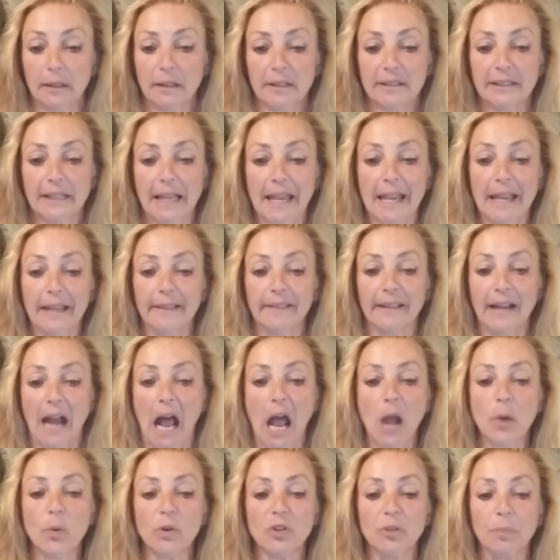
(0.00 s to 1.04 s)
saying that
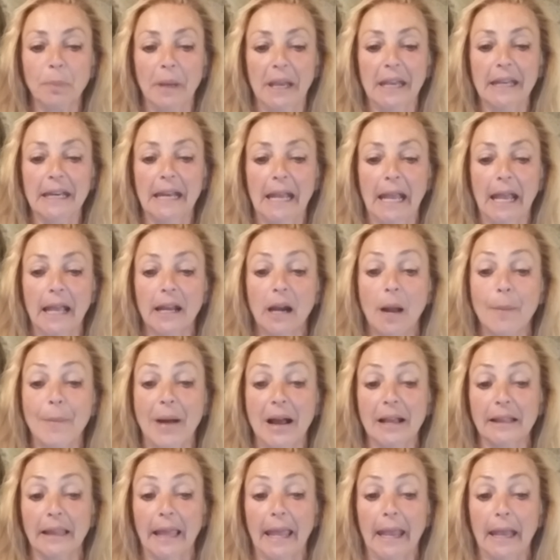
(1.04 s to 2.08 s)
I was paid ahead on
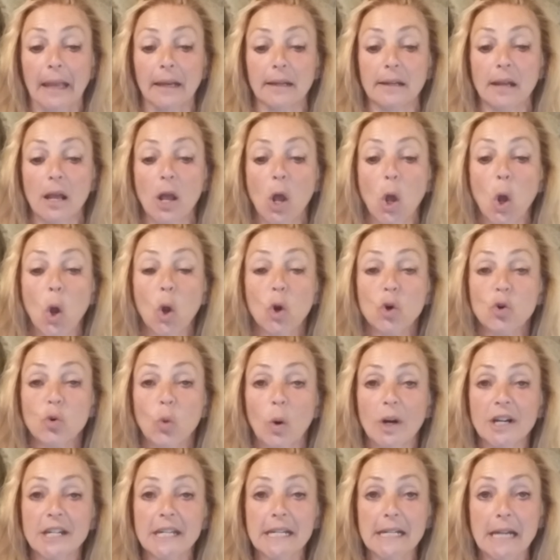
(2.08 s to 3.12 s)
my land
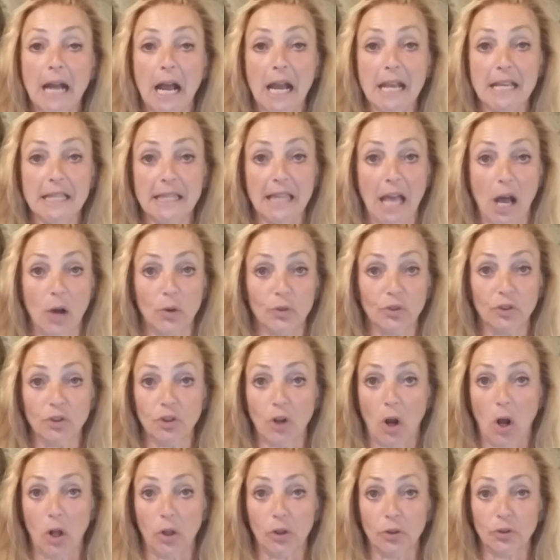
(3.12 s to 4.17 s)

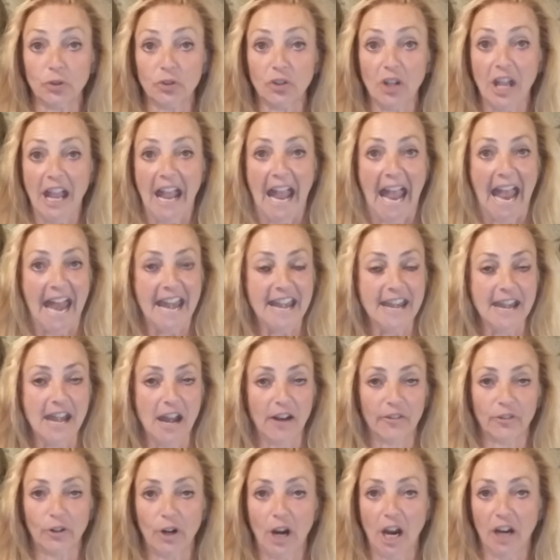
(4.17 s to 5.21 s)
$29,000 and
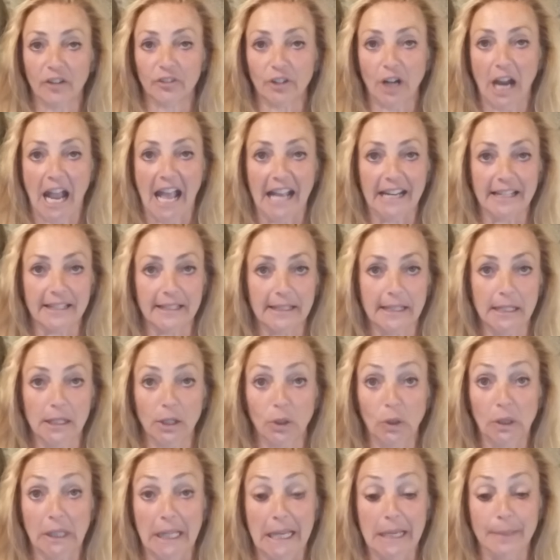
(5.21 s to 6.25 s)
never ever had a
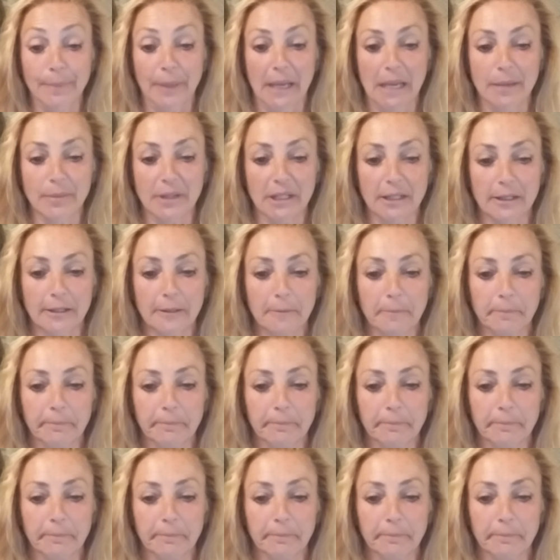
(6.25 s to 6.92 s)
single late payment.